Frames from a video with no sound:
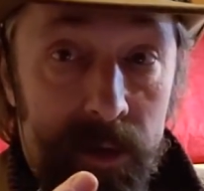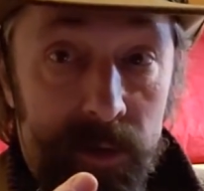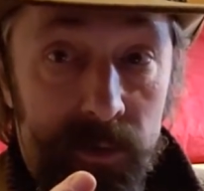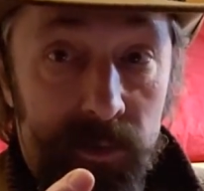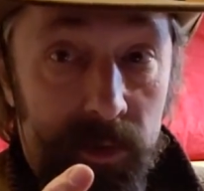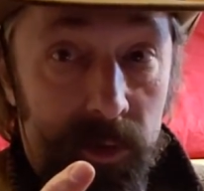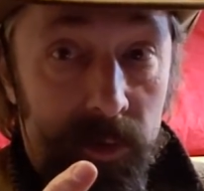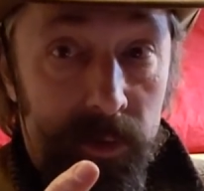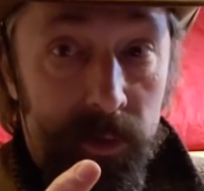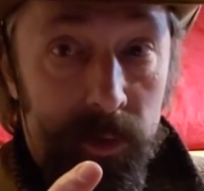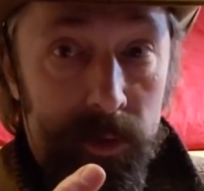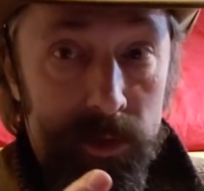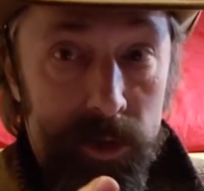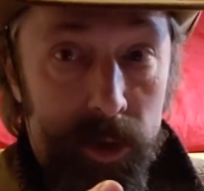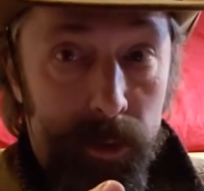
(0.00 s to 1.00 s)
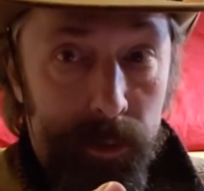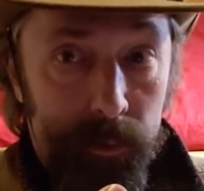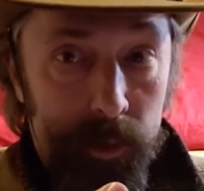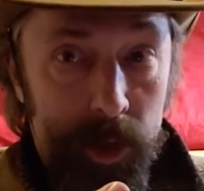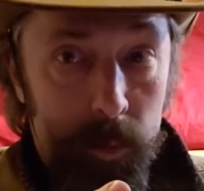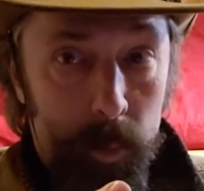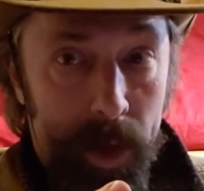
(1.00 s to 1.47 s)
So those are the
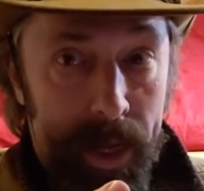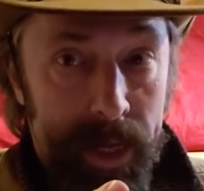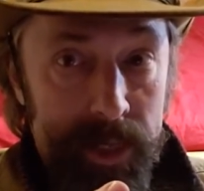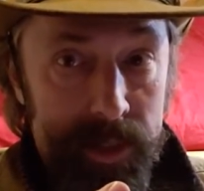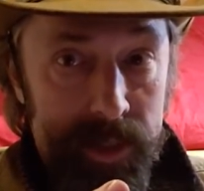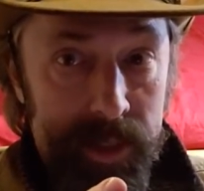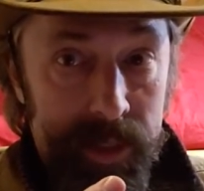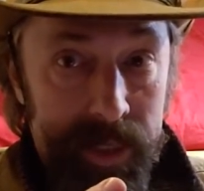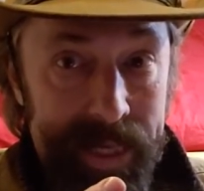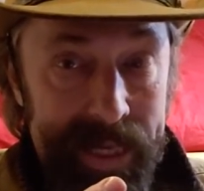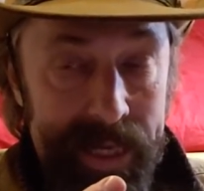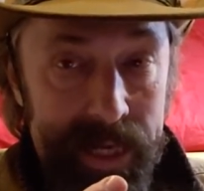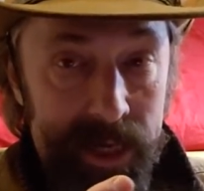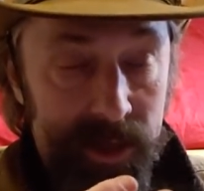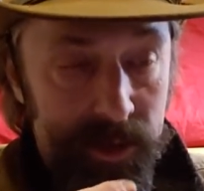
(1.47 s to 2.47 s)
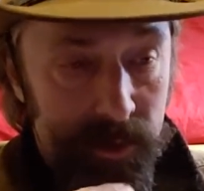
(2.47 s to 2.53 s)
three ways that heat